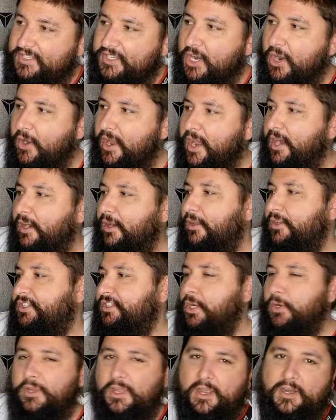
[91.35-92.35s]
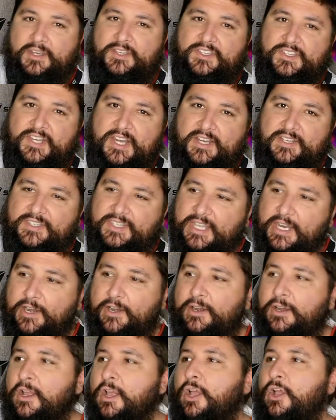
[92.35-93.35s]
so it also kind of stings
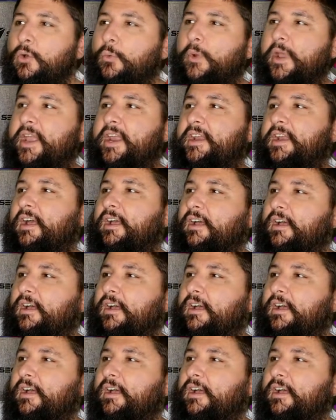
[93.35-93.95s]
there when